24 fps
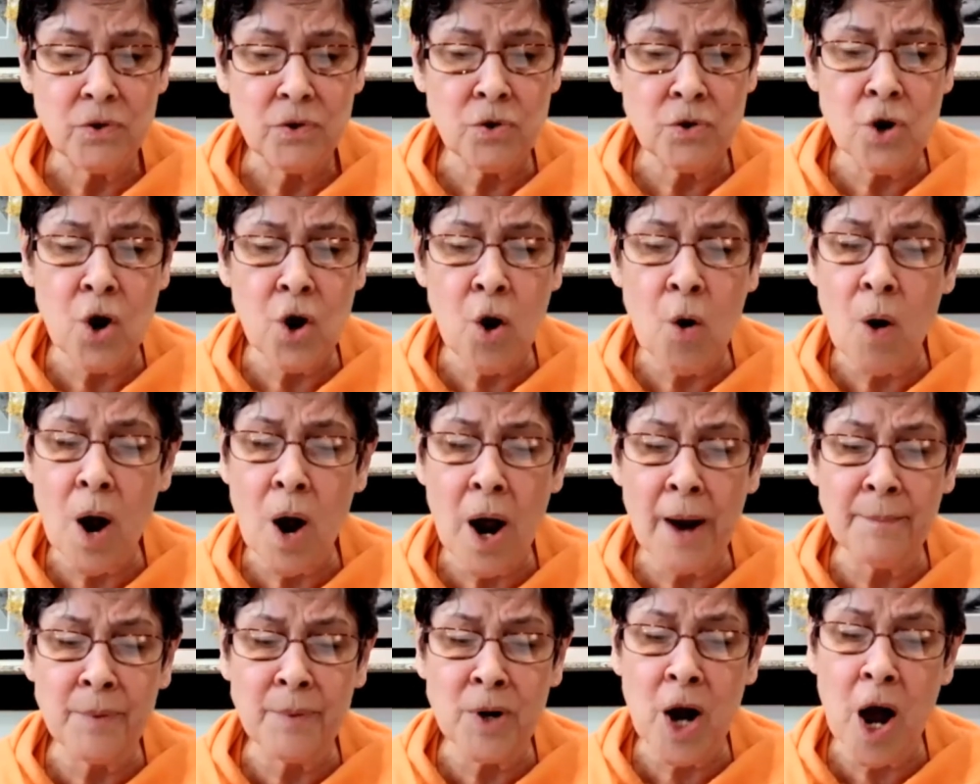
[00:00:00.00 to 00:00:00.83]
"No,
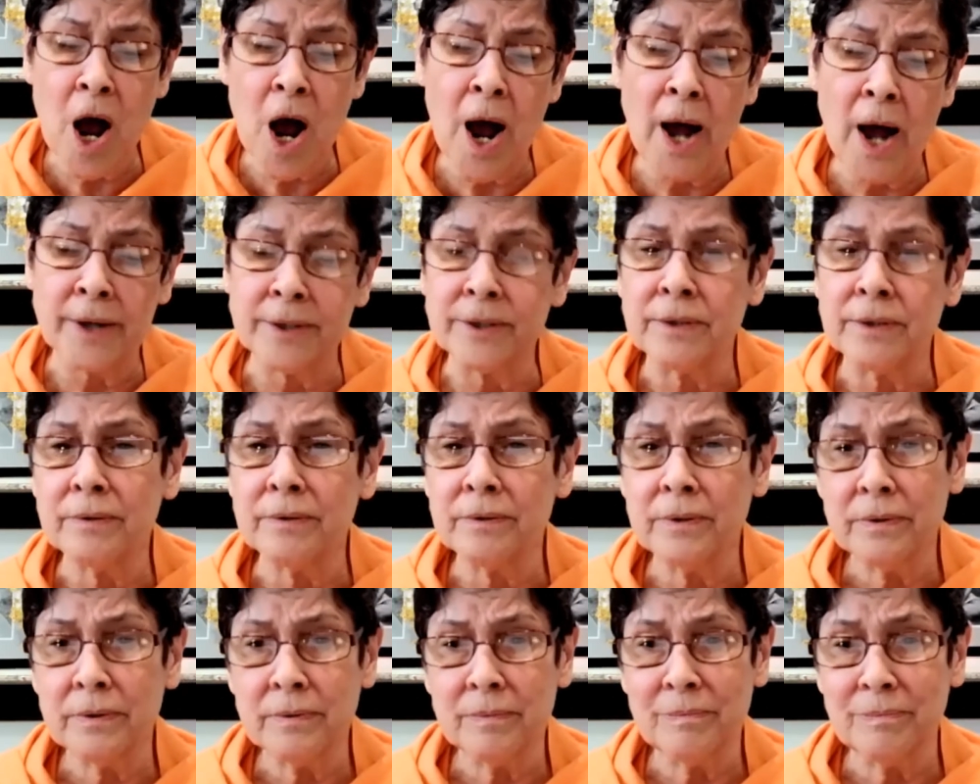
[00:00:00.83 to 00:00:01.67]
I'm not,"
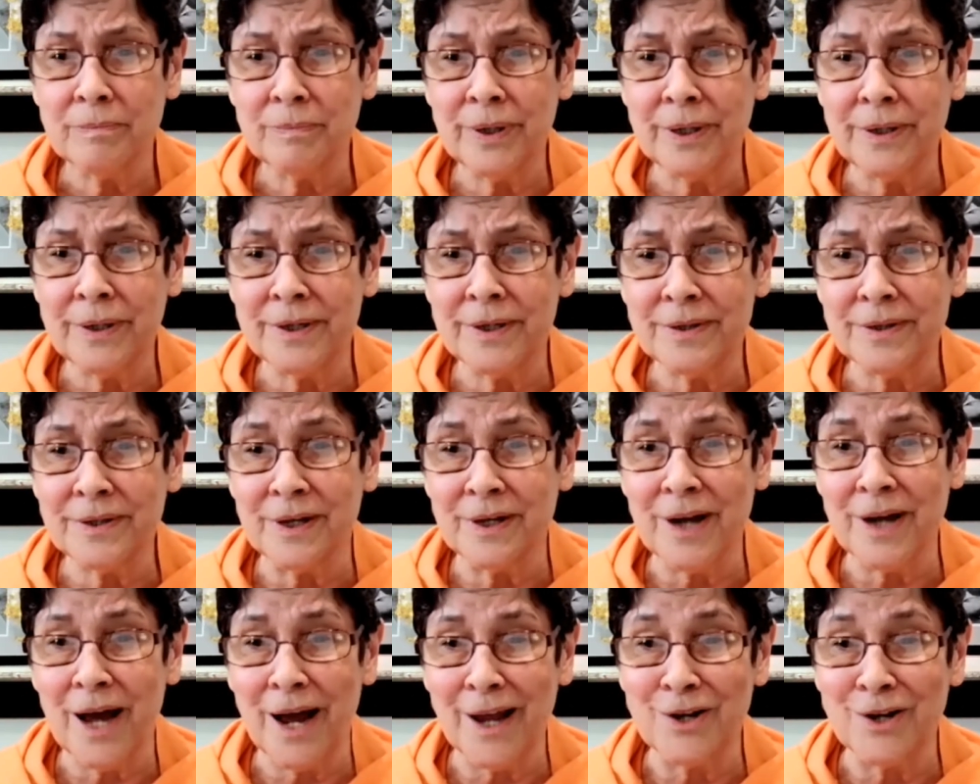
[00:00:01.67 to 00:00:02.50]
bleated the
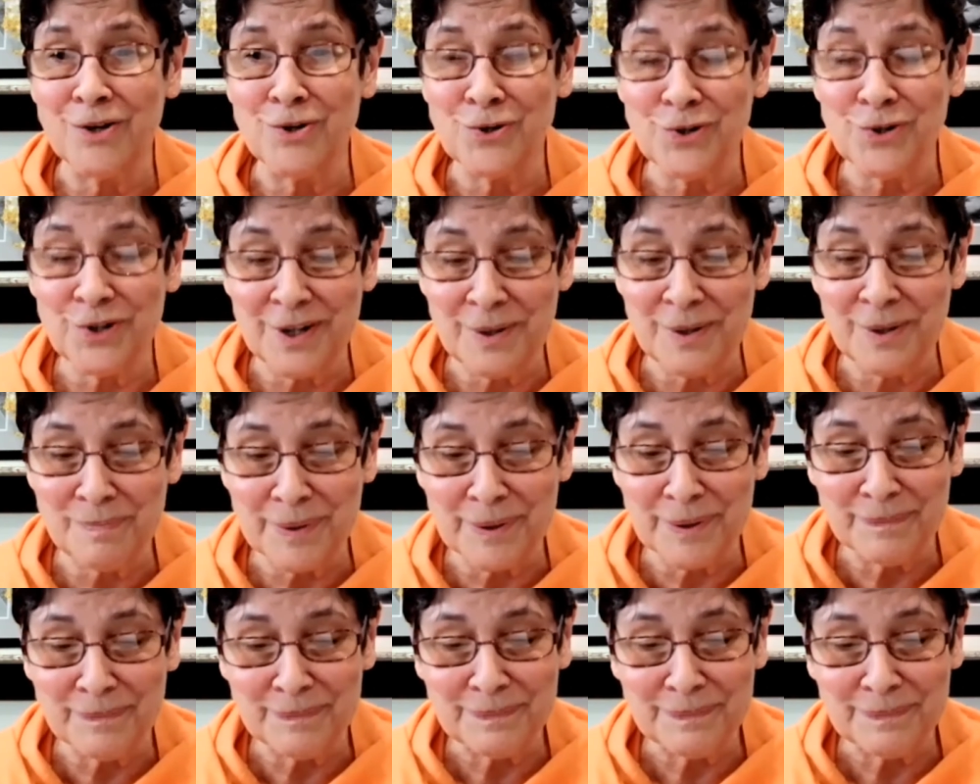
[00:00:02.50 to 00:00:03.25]
lion sheep.